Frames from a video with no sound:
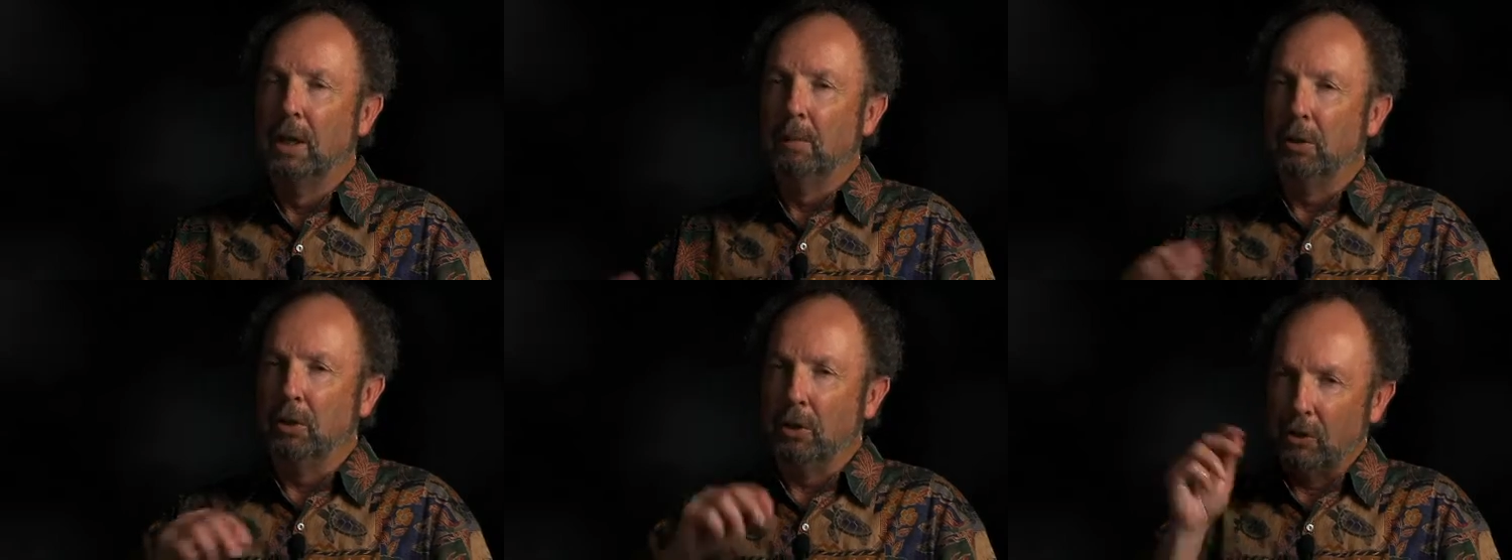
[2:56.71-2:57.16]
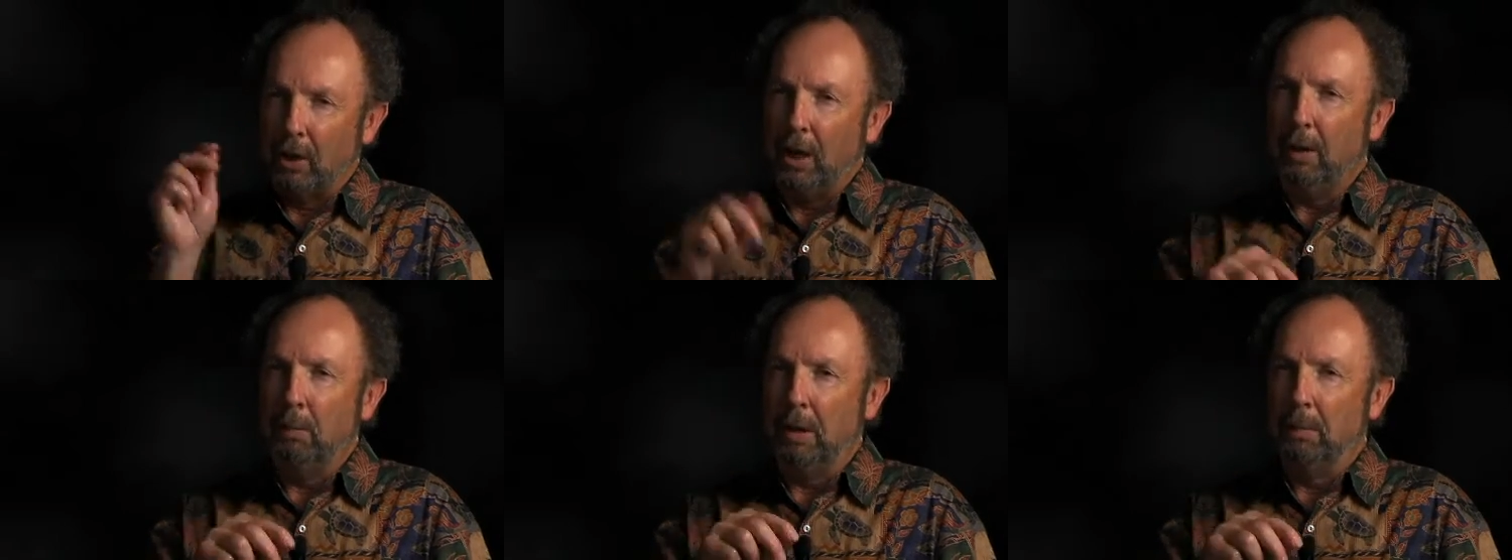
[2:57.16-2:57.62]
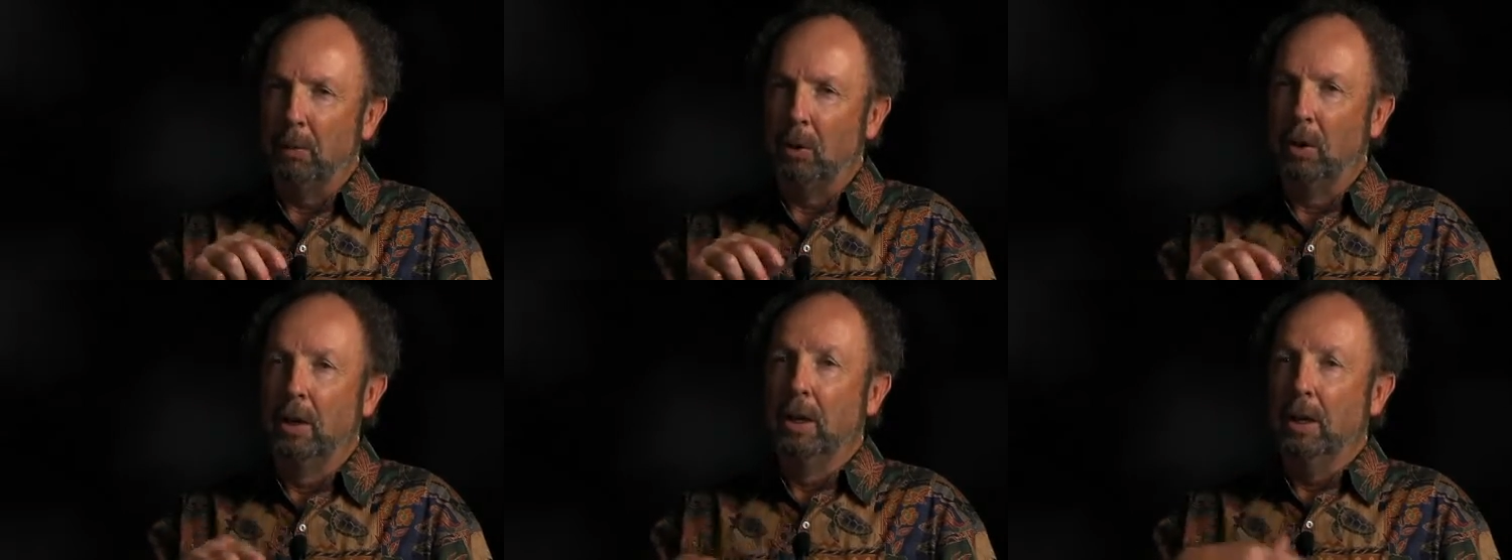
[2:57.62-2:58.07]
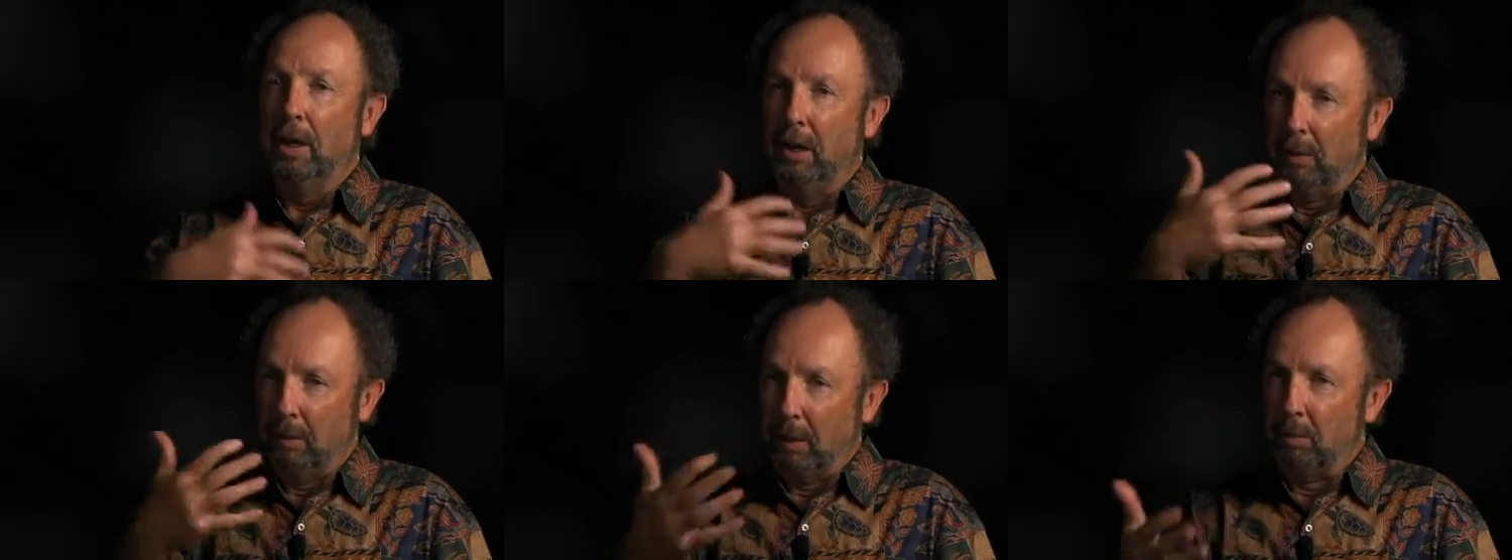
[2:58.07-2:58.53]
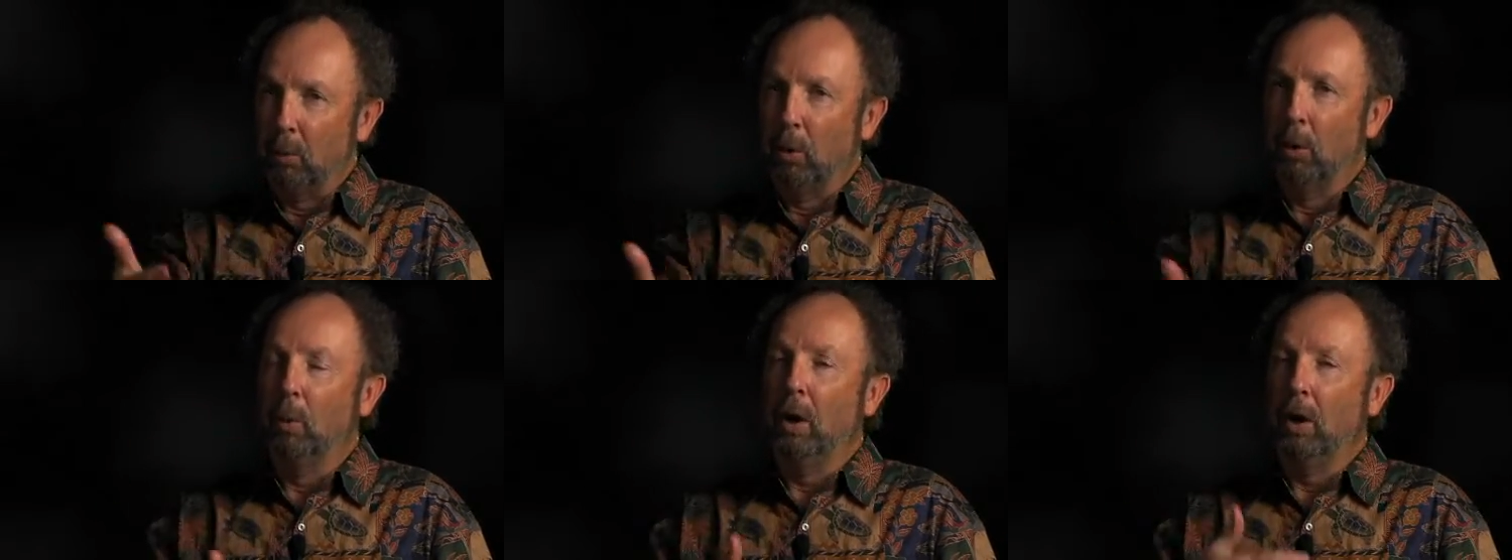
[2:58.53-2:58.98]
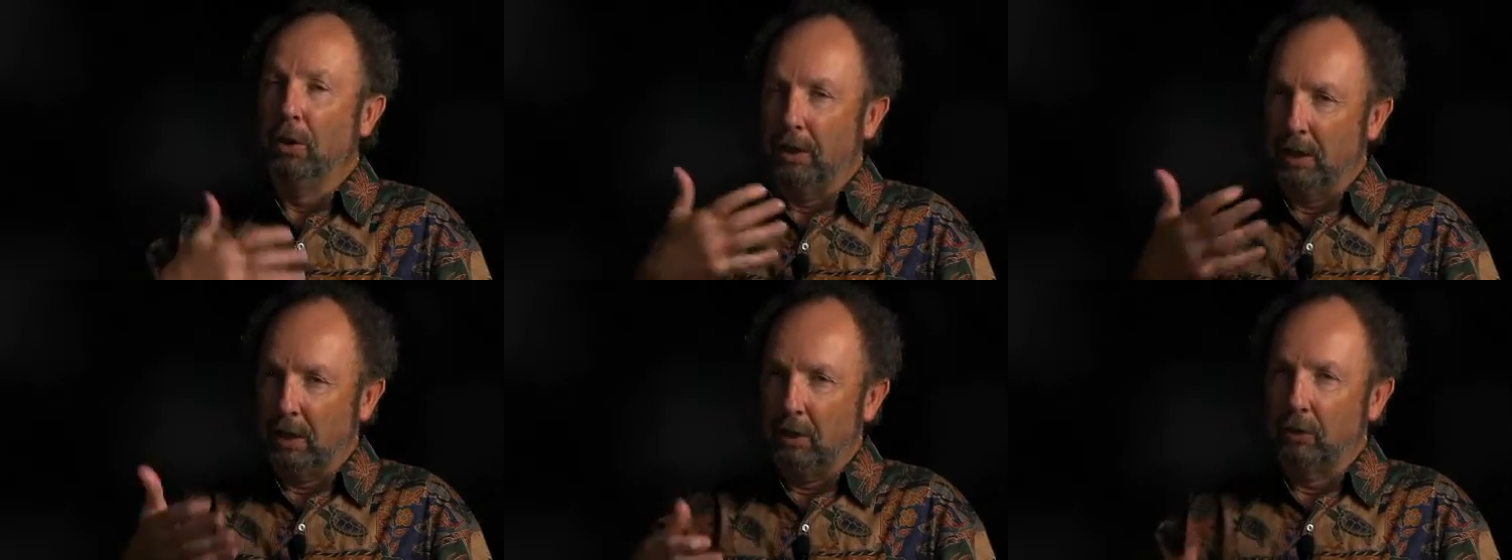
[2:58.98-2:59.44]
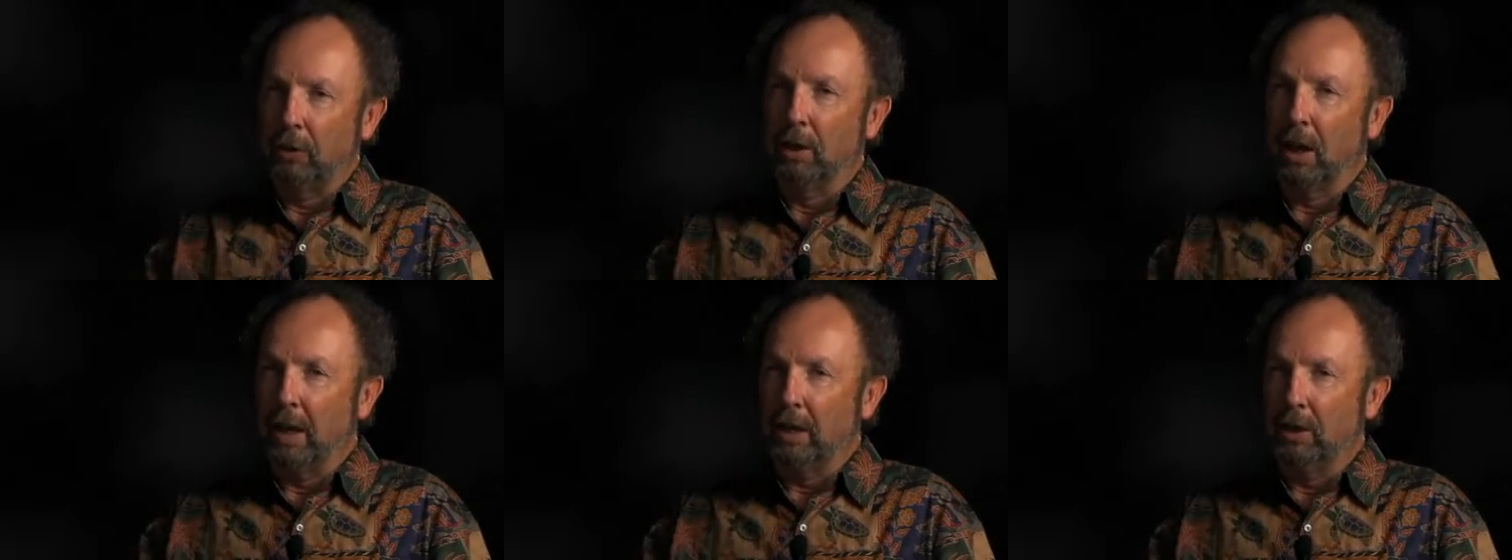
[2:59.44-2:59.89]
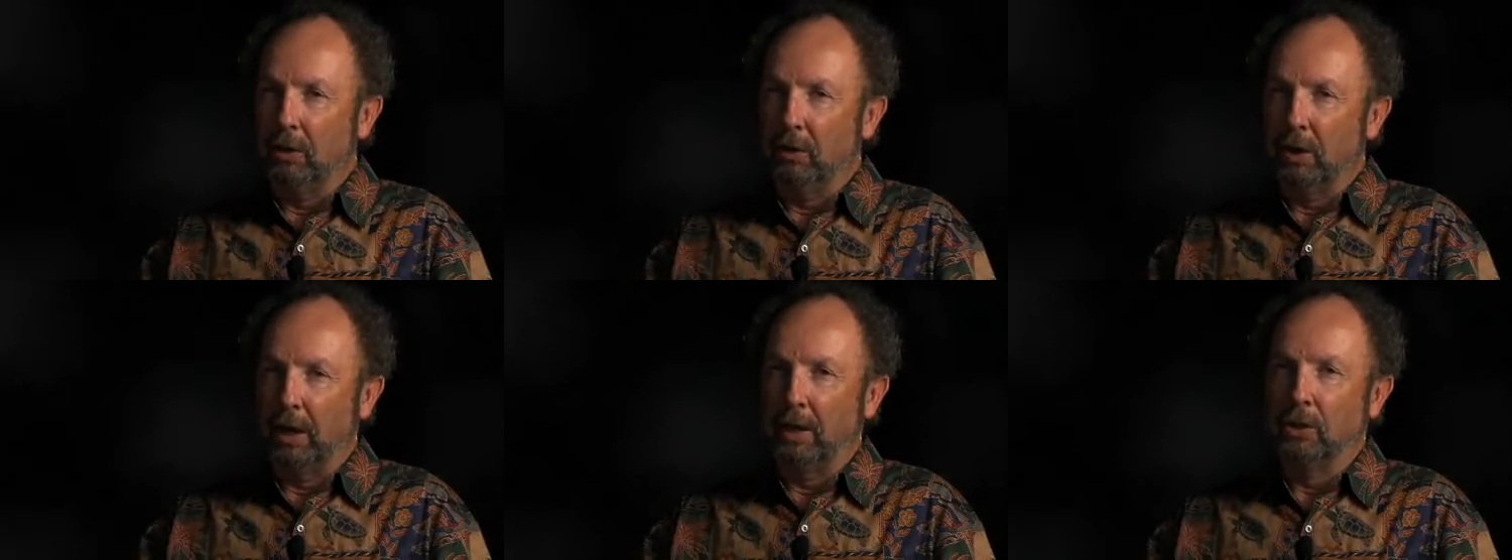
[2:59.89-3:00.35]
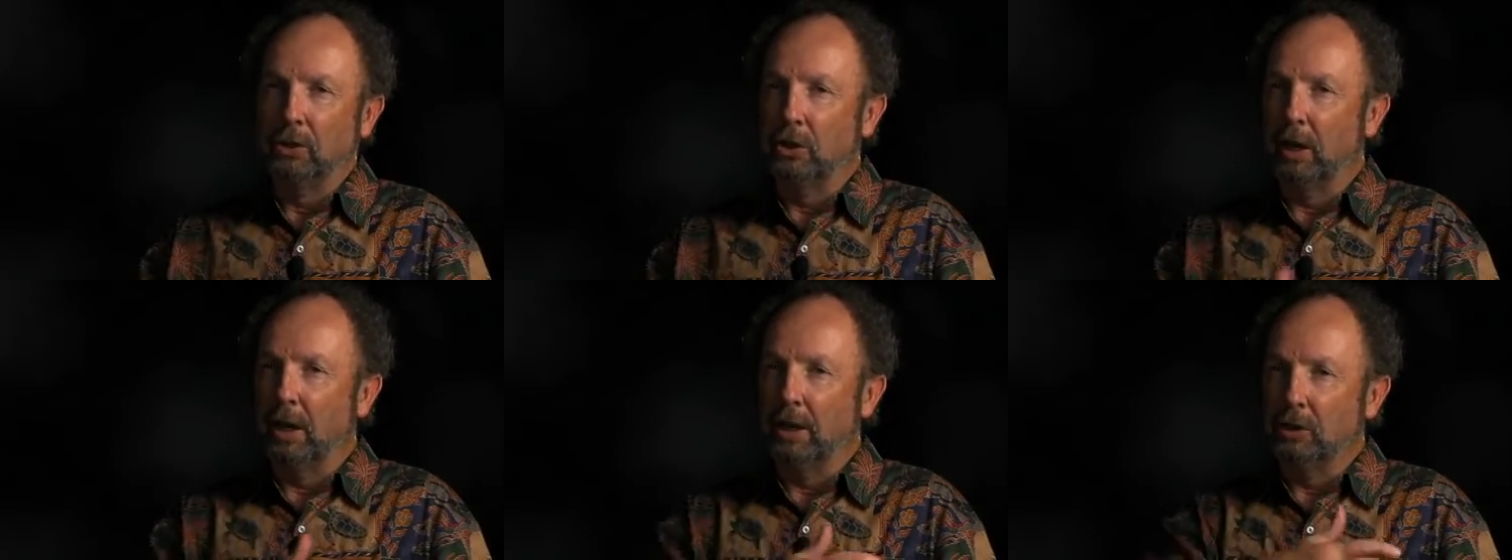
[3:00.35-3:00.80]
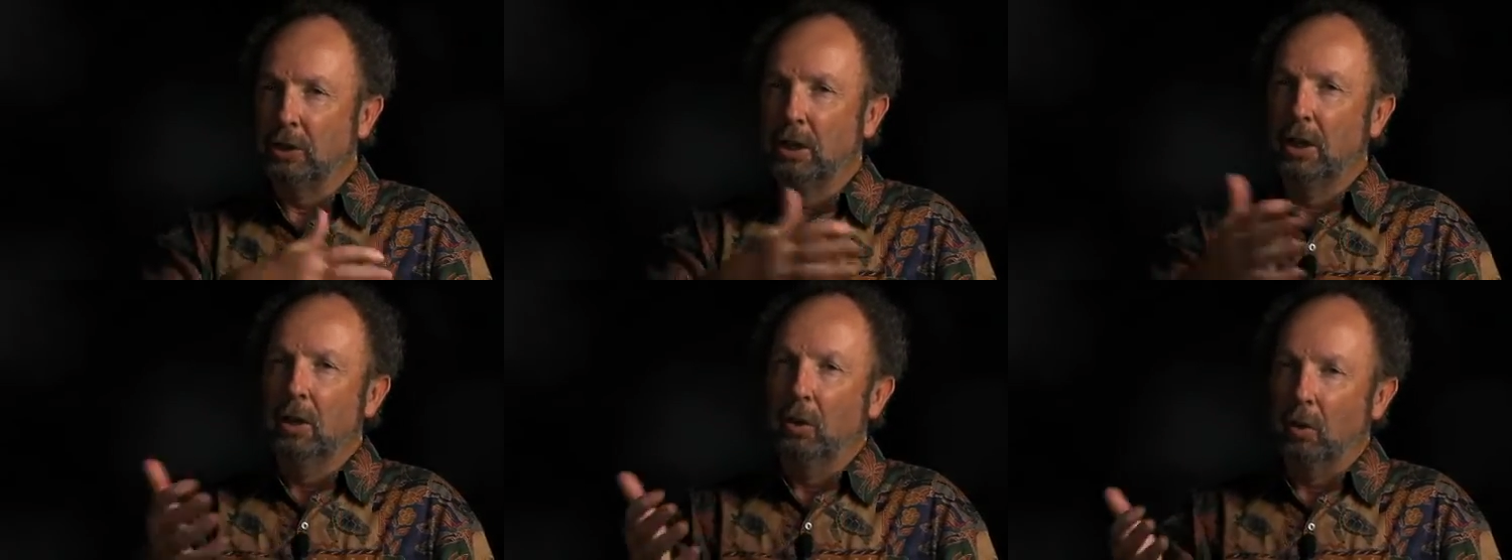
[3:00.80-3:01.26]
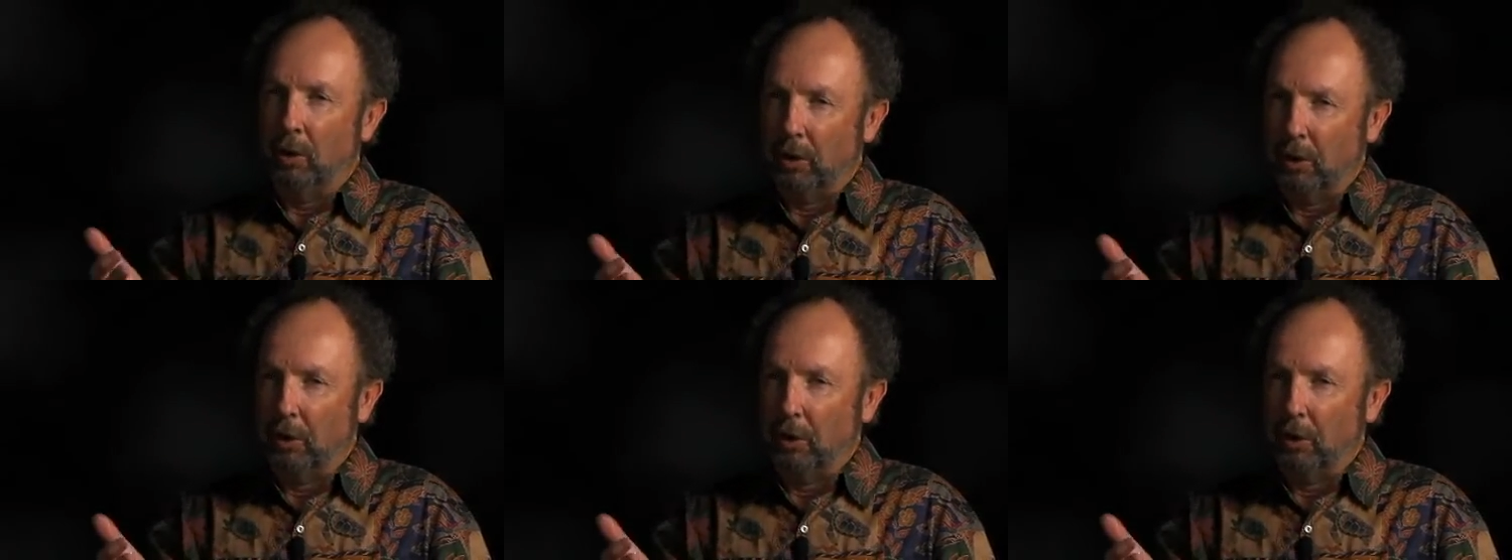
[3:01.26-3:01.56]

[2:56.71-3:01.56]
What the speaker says: but to take people in a more wealthy country like the United States or in